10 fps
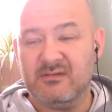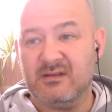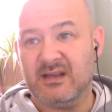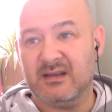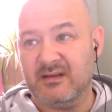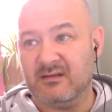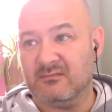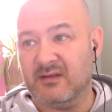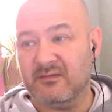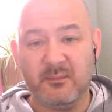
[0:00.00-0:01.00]
Well, you
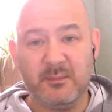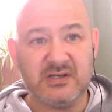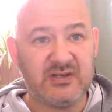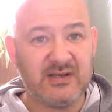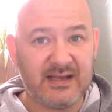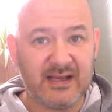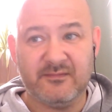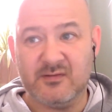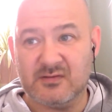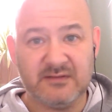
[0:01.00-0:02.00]
know, if opposition are getting
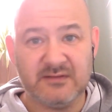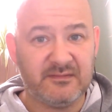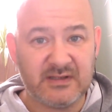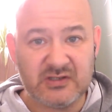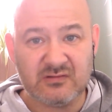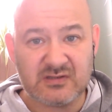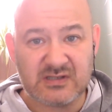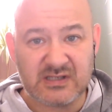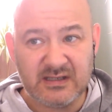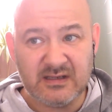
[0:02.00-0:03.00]
40 or 50 shots
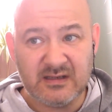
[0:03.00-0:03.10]
in,